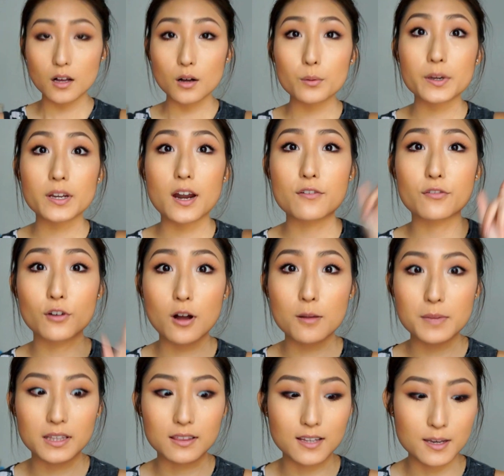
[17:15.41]
Oh wait, I forgot
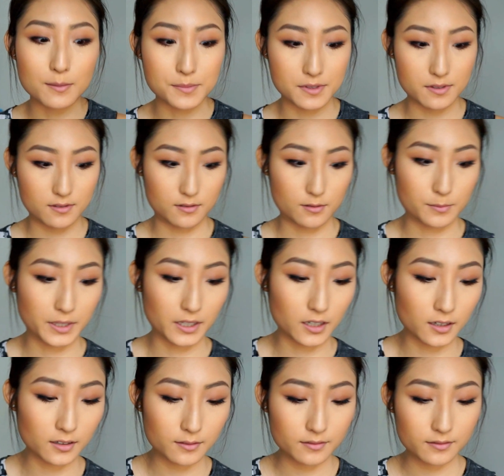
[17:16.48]
my lips. Oh my
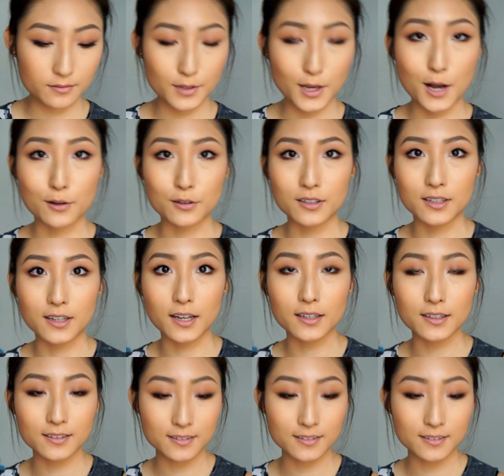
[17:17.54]
god, how could I?